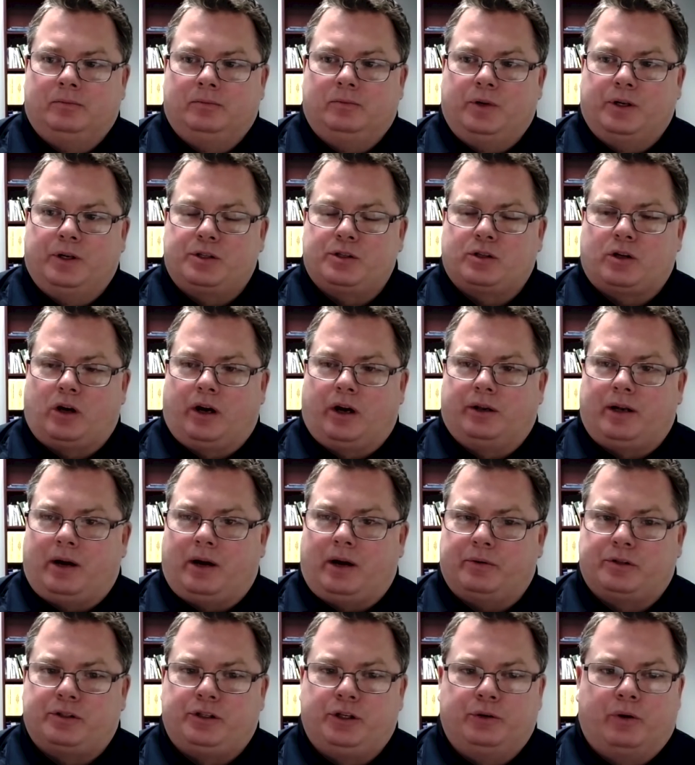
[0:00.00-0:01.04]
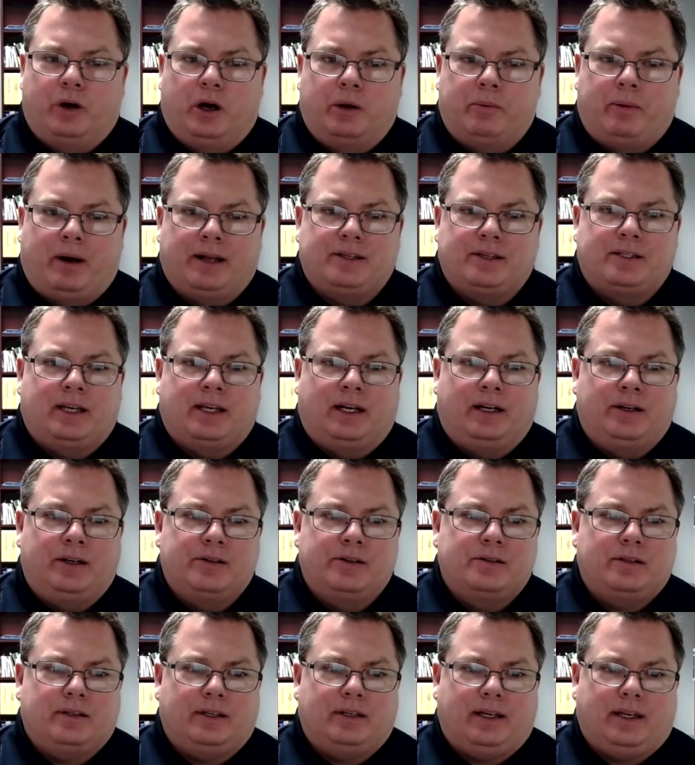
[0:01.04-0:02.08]
We started out with 2 robot
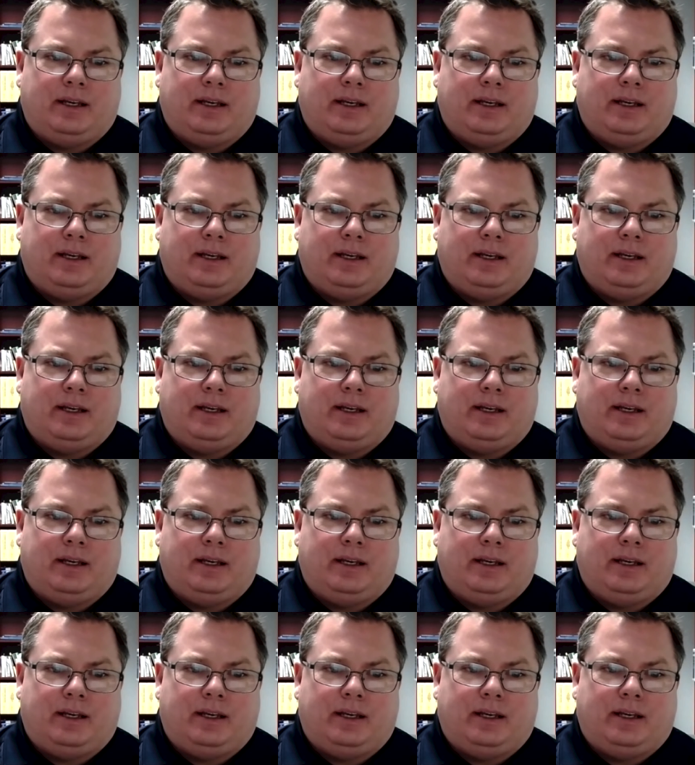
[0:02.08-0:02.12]
cells.